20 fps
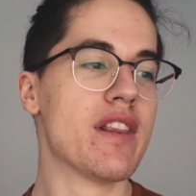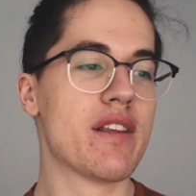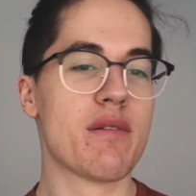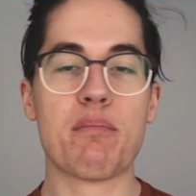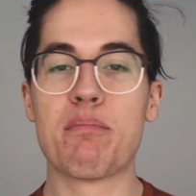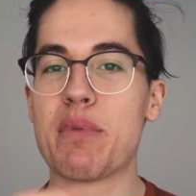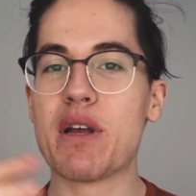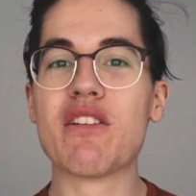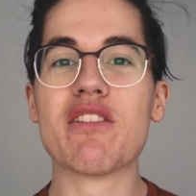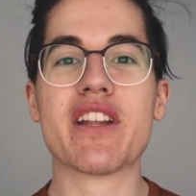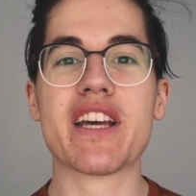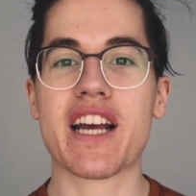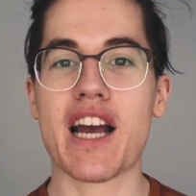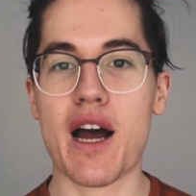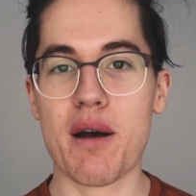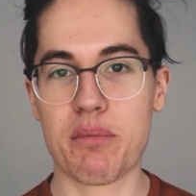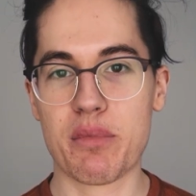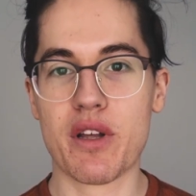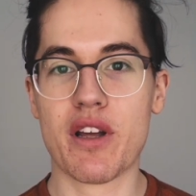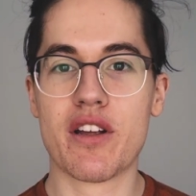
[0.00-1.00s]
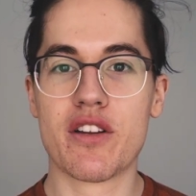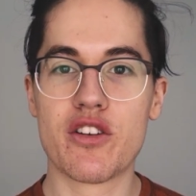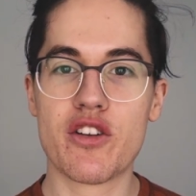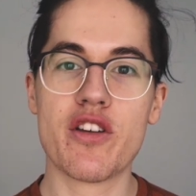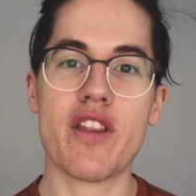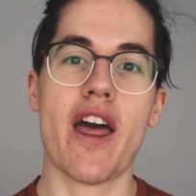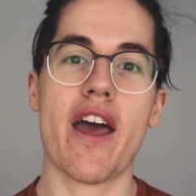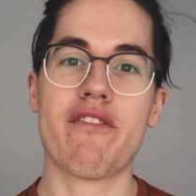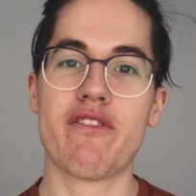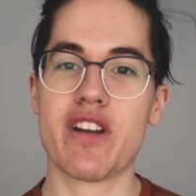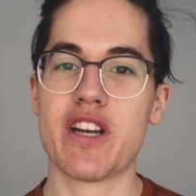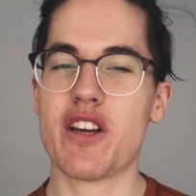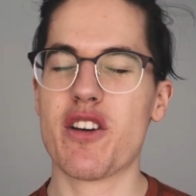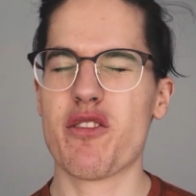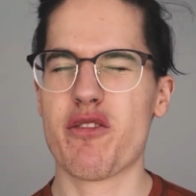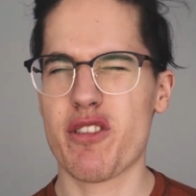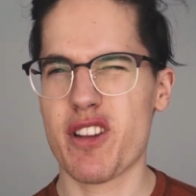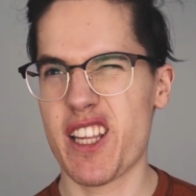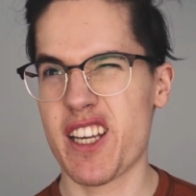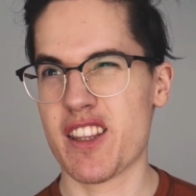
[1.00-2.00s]
building up to that video
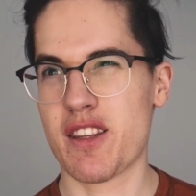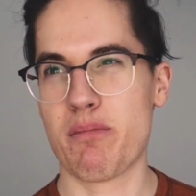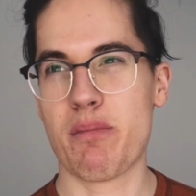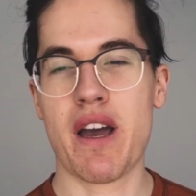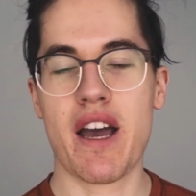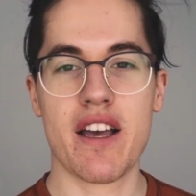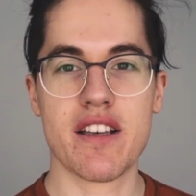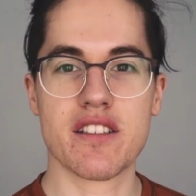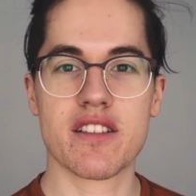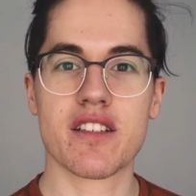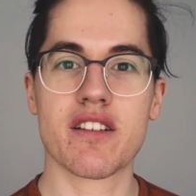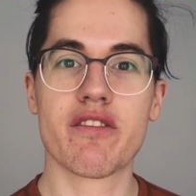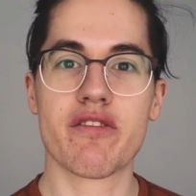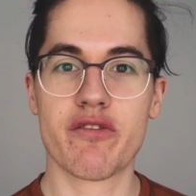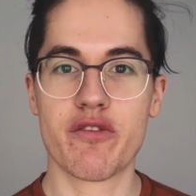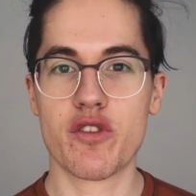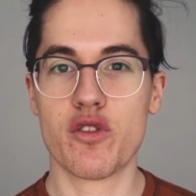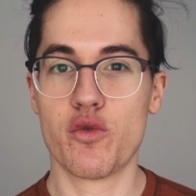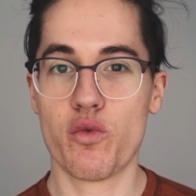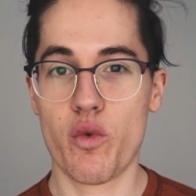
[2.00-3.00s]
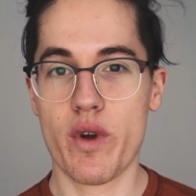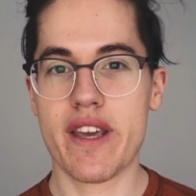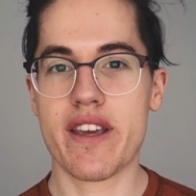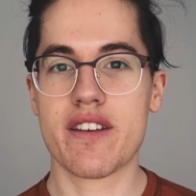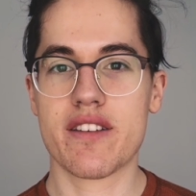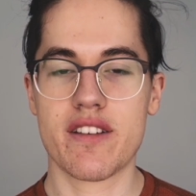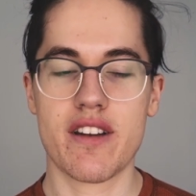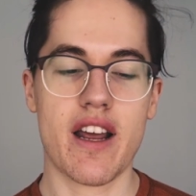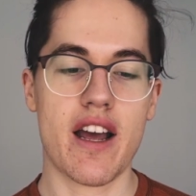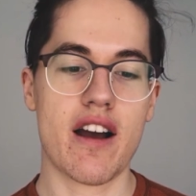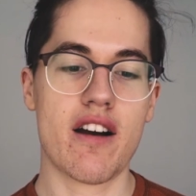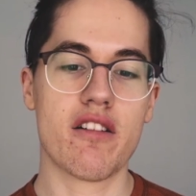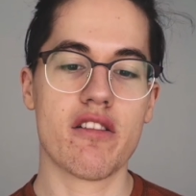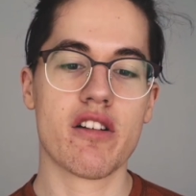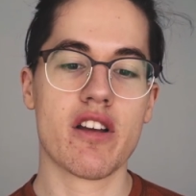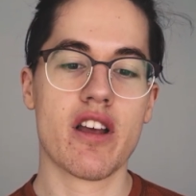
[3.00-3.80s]
for like the past few weeks now.